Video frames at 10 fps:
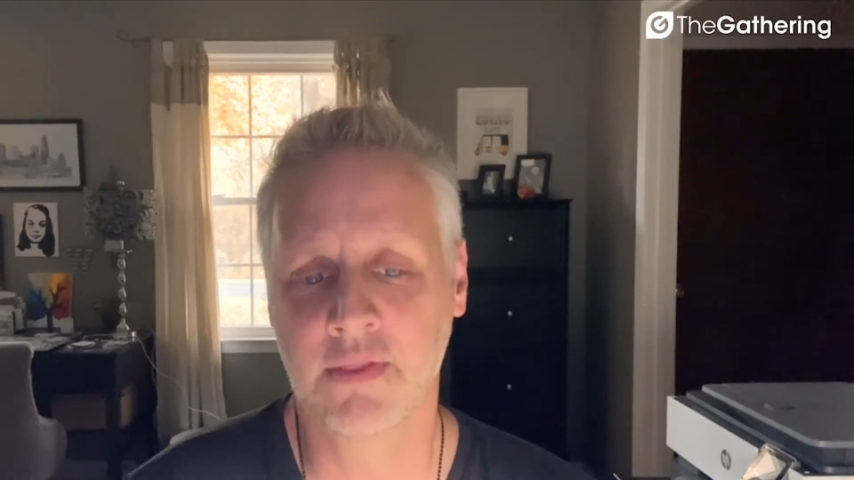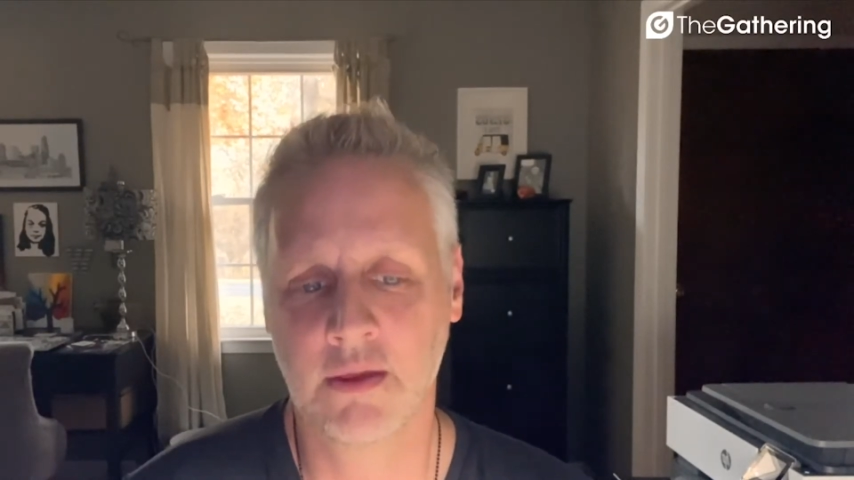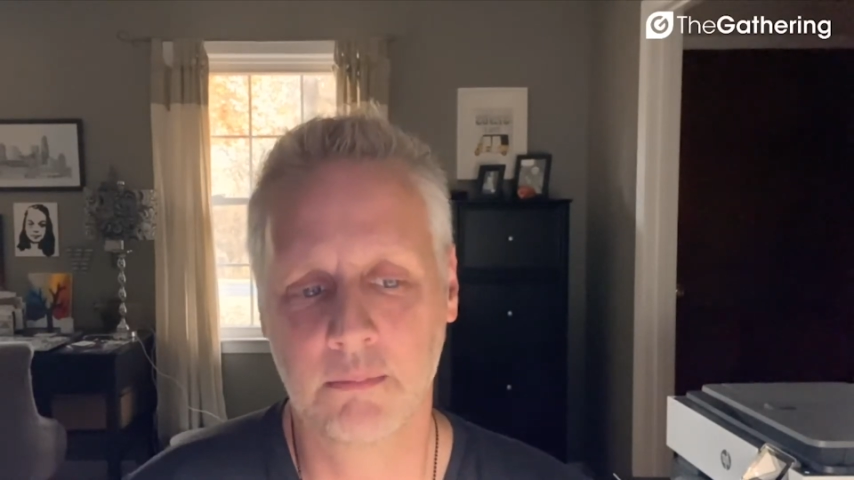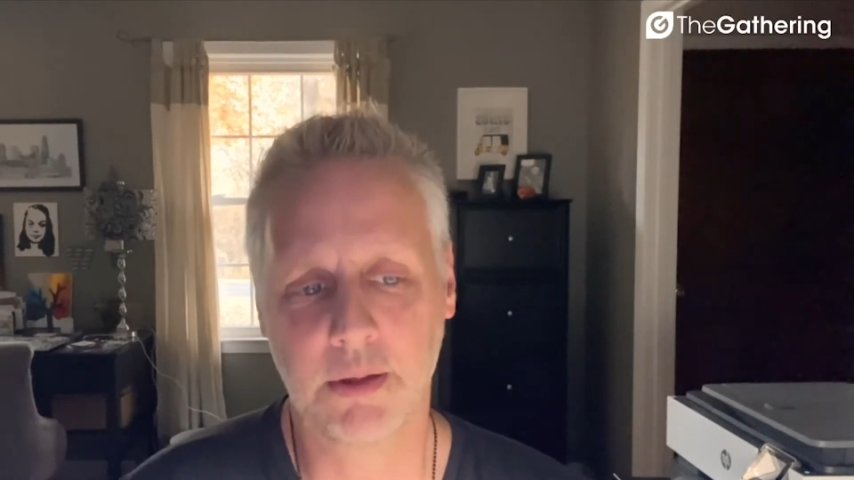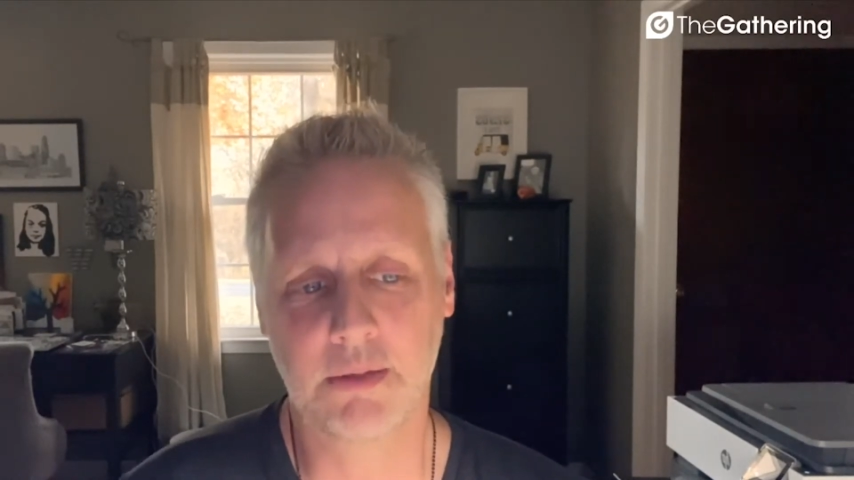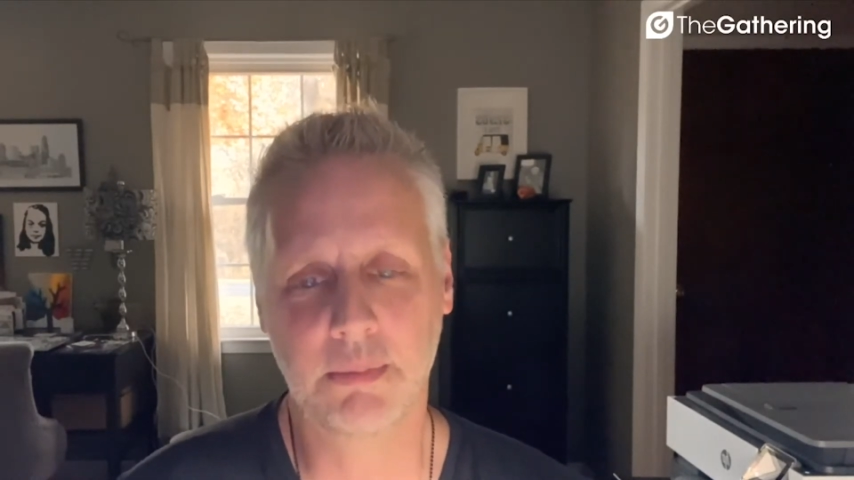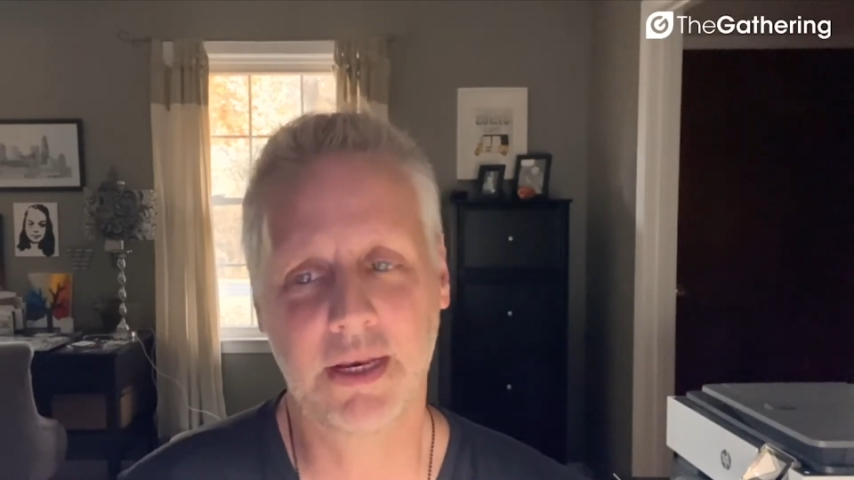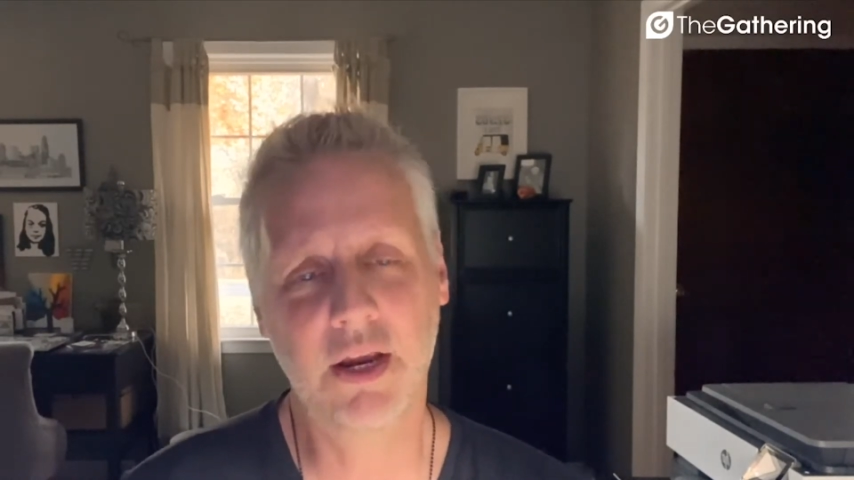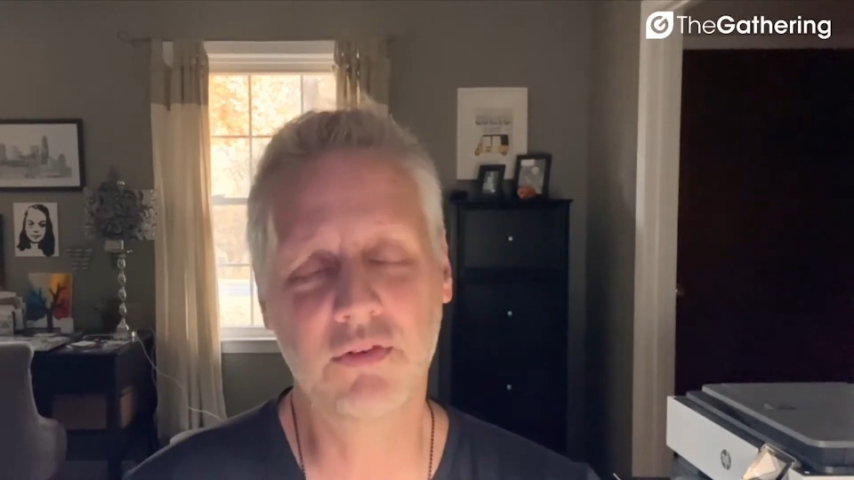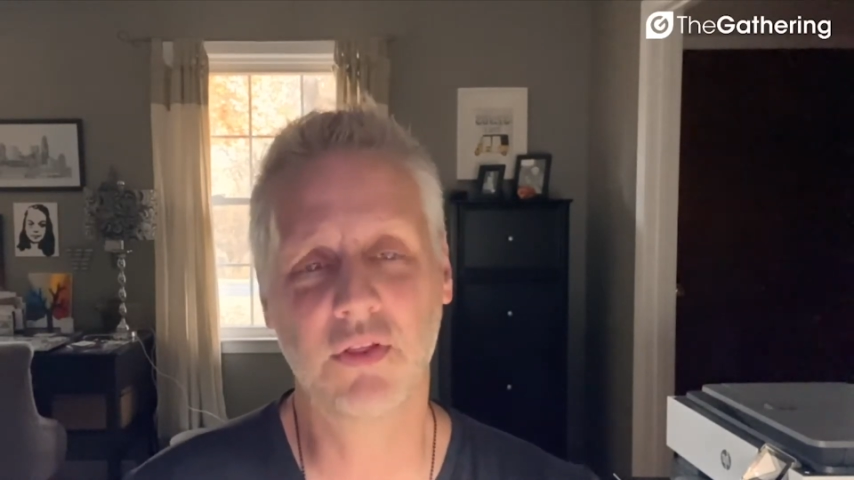But
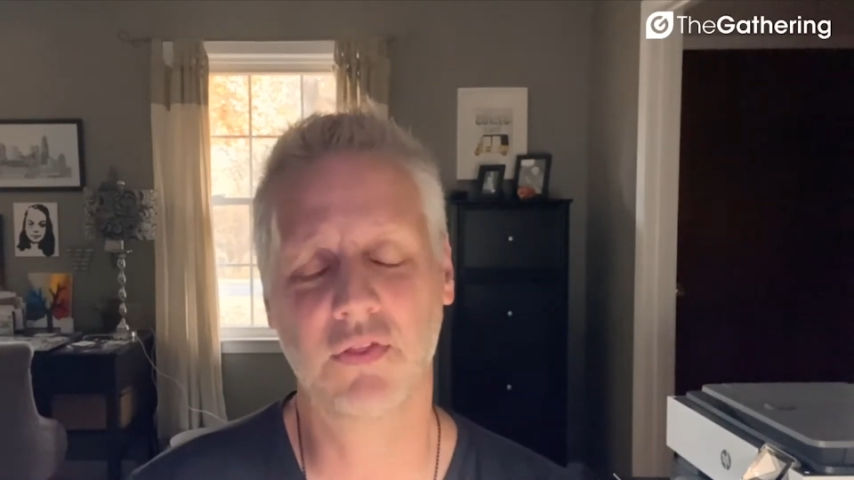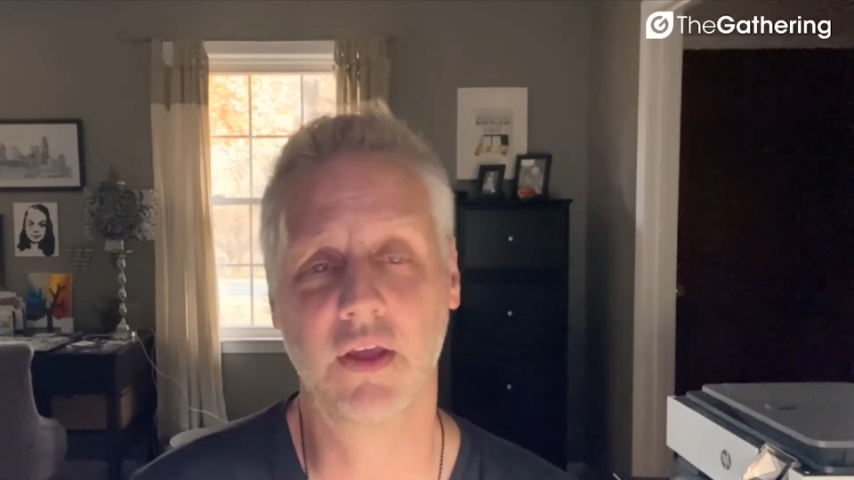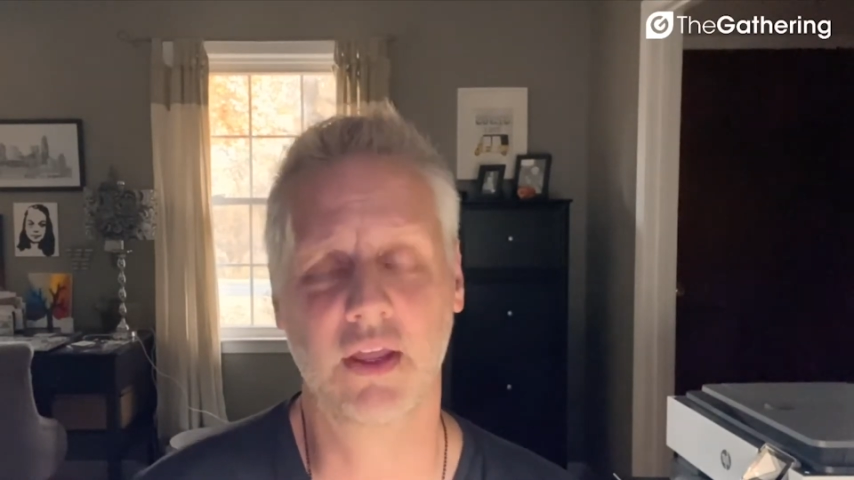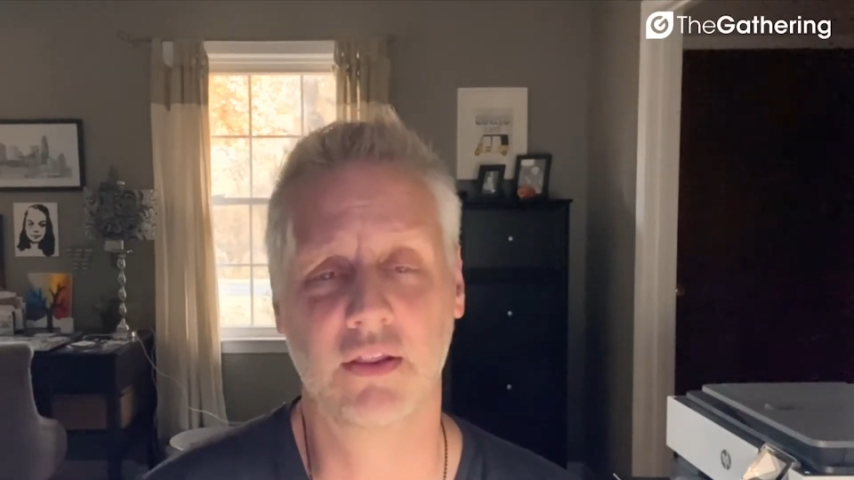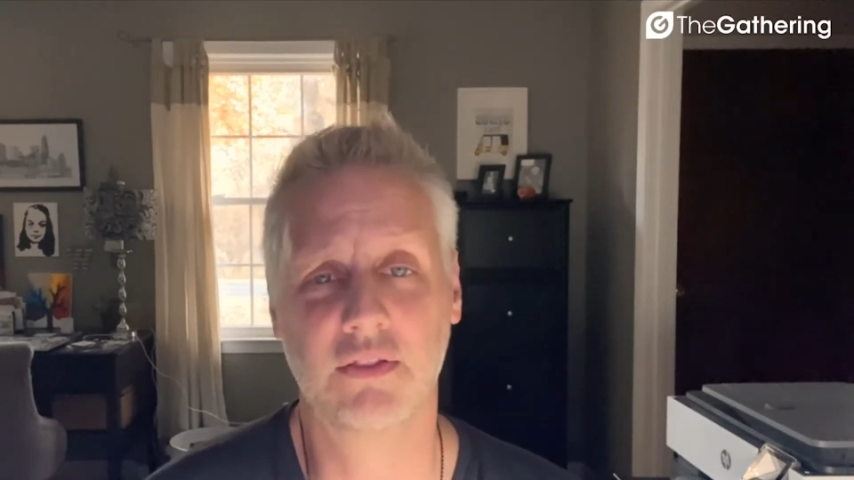here's the thing: